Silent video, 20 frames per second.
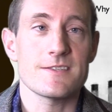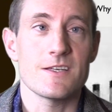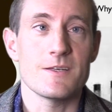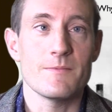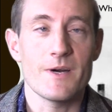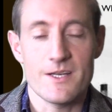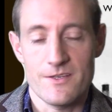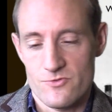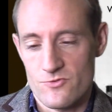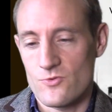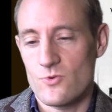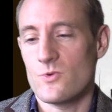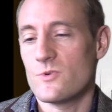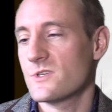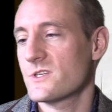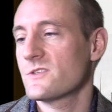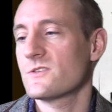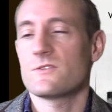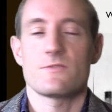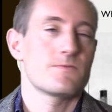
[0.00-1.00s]
So you might draw
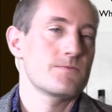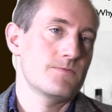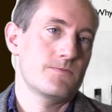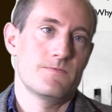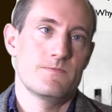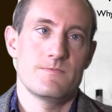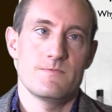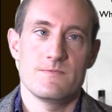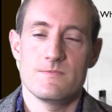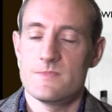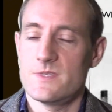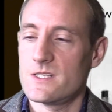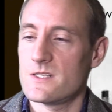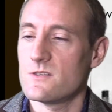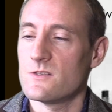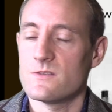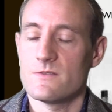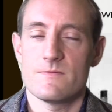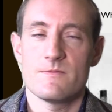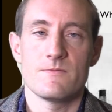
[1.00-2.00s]
a sort of
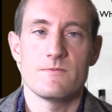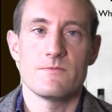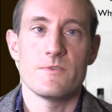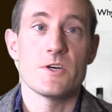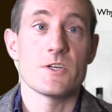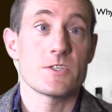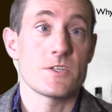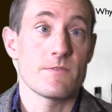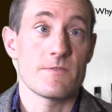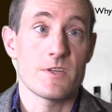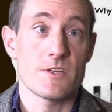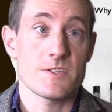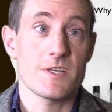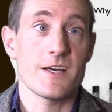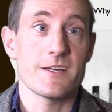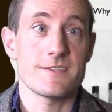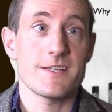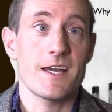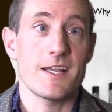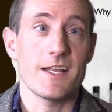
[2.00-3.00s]
little version of the
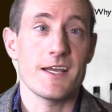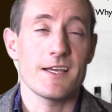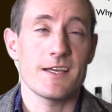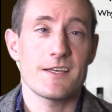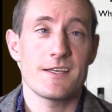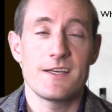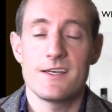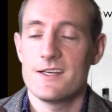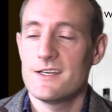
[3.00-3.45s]
Titanic